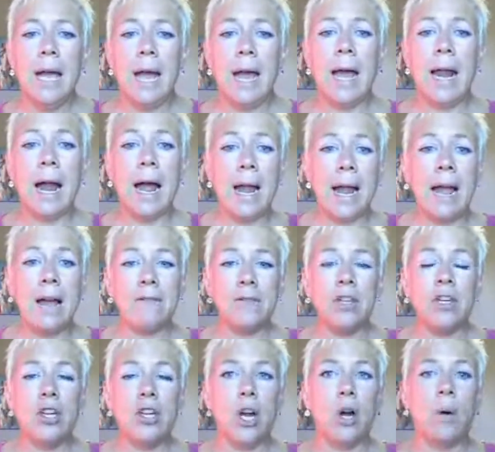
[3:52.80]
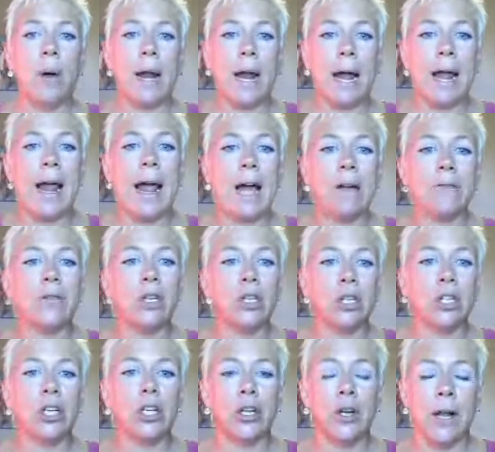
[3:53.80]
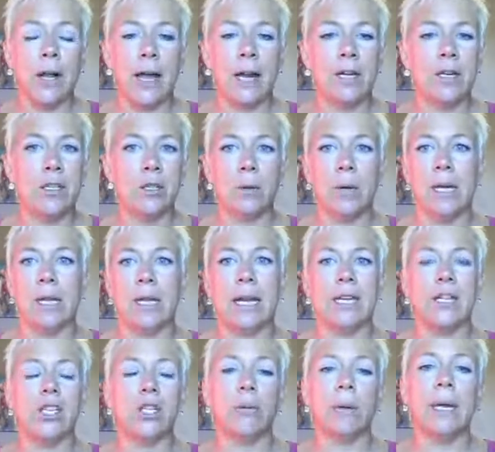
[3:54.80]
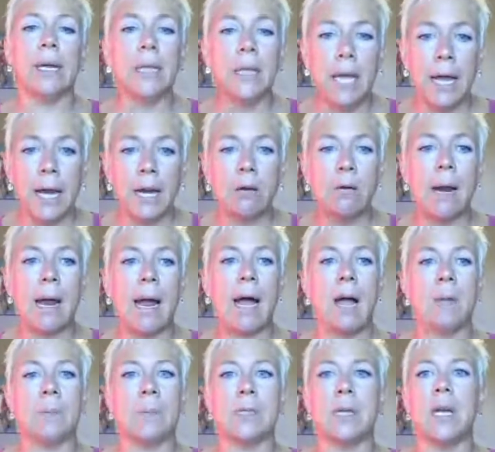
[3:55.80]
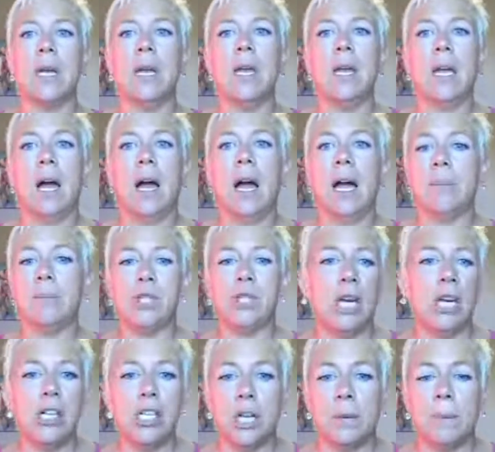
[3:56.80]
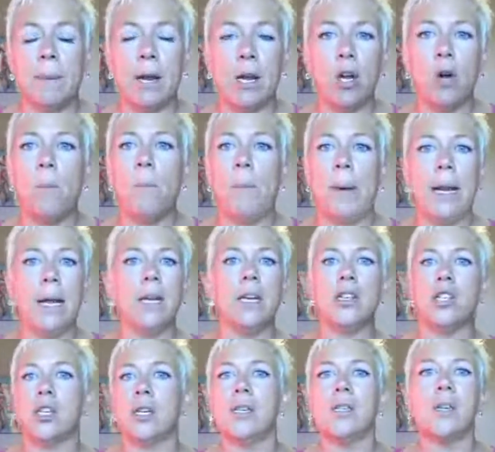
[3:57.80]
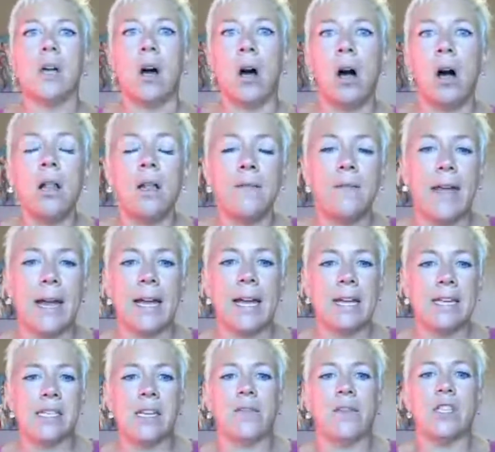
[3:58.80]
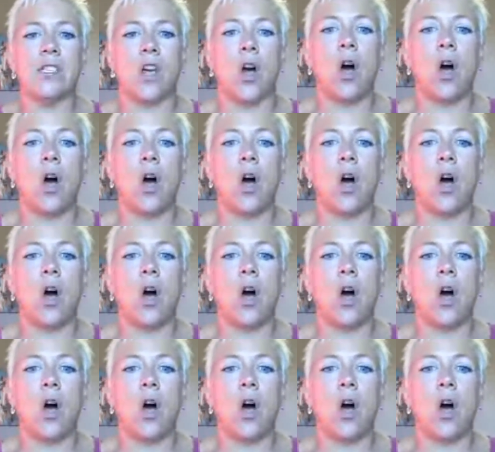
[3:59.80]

And I have to know, and I have to learn how to do it, like doing leg wraps, changing my own bandages, all of that kind of stuff. It's